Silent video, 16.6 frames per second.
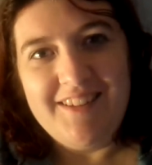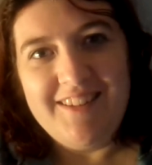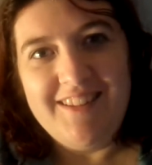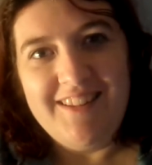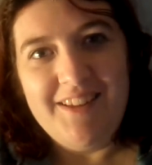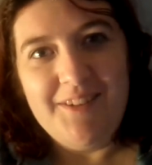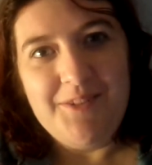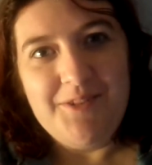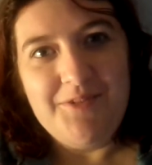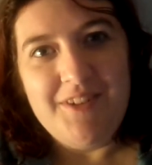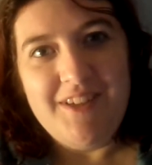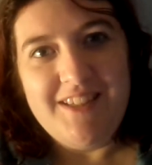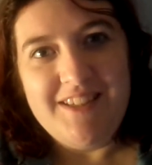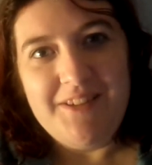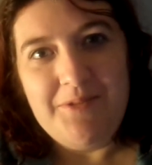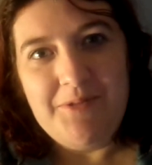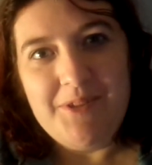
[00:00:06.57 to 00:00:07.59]
I think that was the
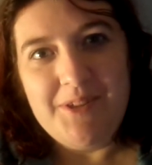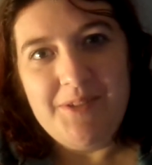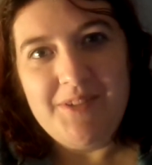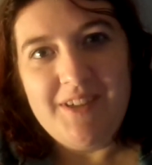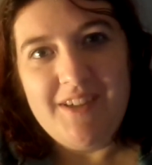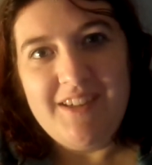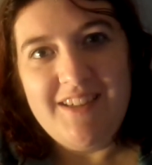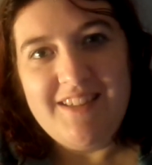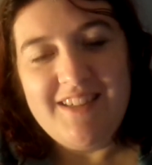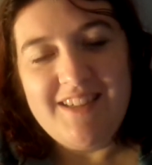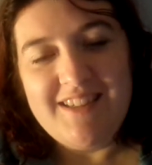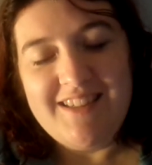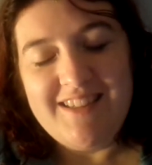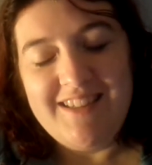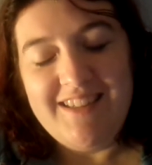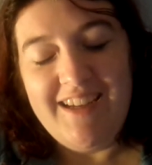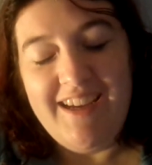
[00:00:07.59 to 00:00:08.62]
reason I was so tired
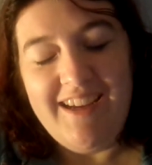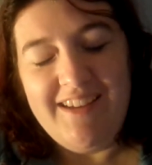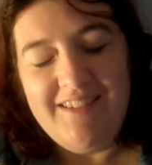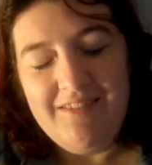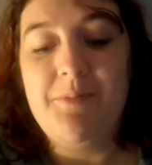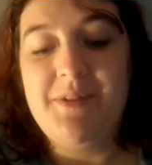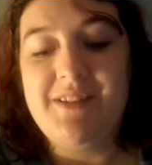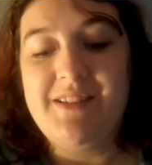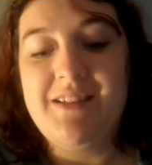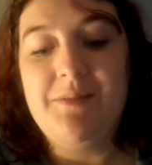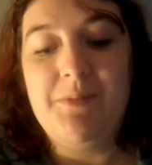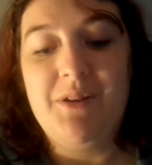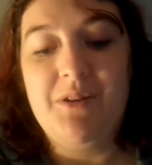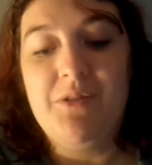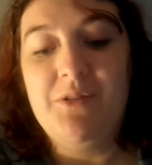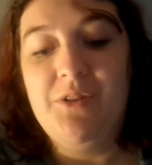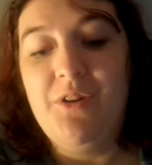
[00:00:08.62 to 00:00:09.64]
yesterday. I've been
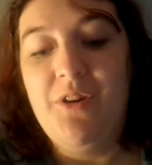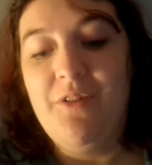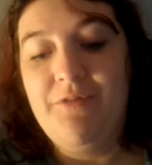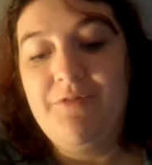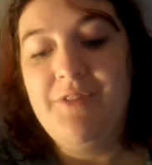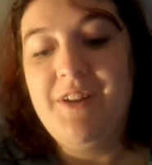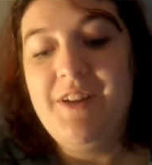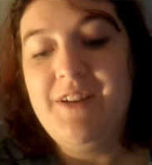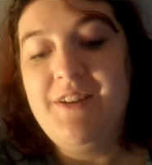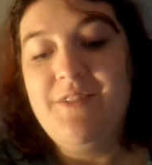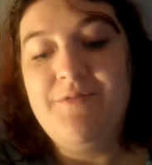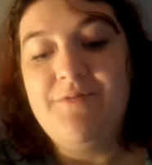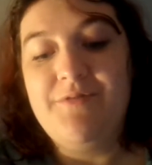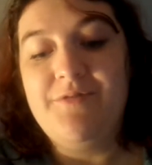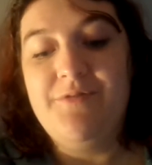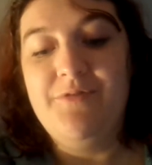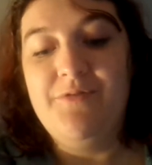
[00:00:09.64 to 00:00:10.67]
sleeping on and off
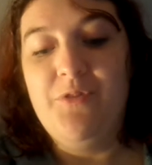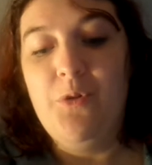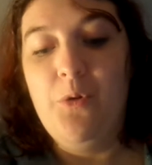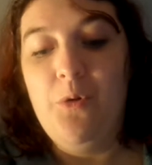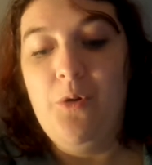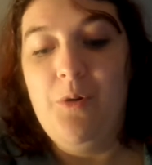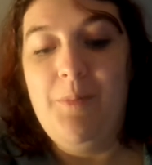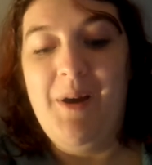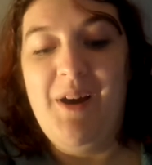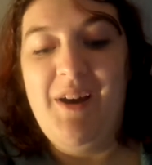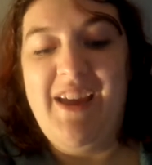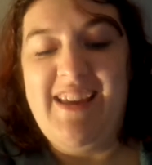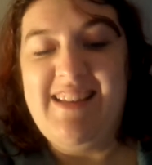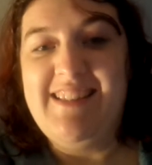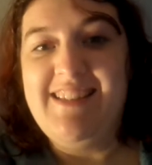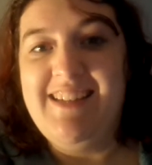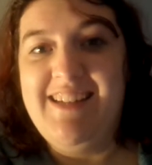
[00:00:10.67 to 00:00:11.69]
for about
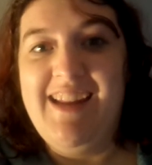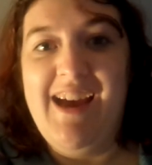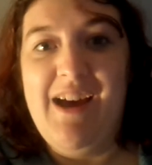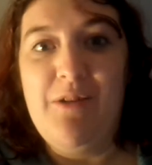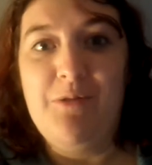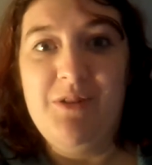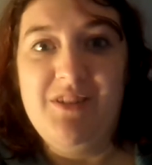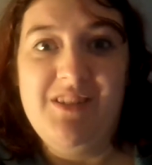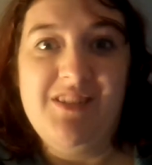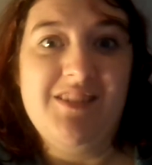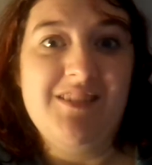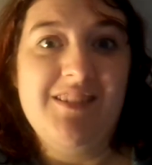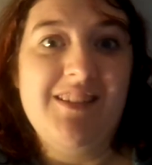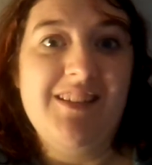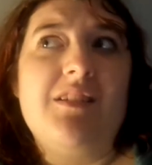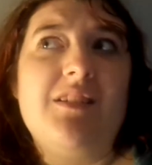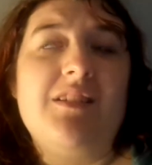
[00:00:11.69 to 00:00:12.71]
18 hours.